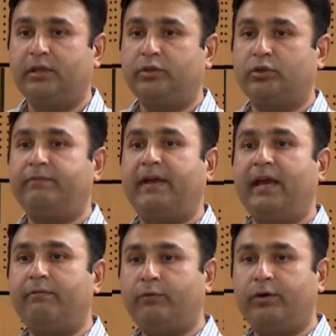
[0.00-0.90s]
So if I
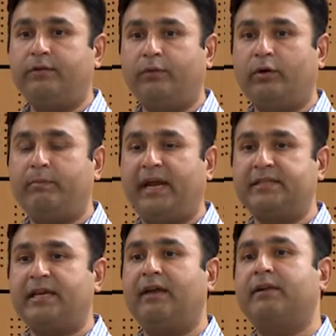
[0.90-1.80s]
have 44
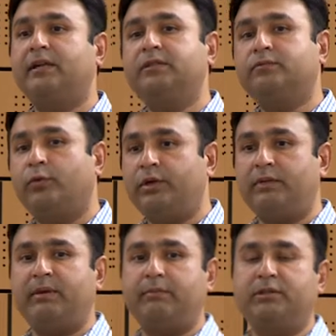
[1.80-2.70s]
beds, I have at least
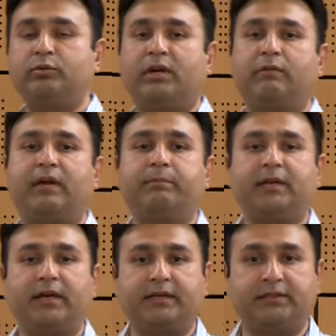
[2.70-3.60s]
40 babies who are
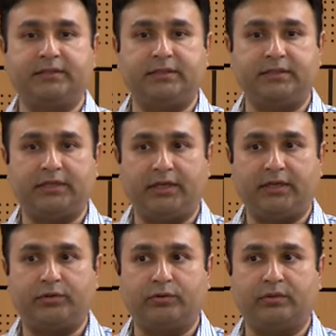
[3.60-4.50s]
developing lung disease in the
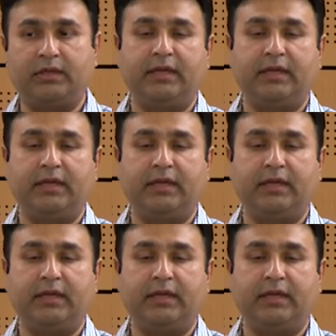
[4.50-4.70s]
NICU.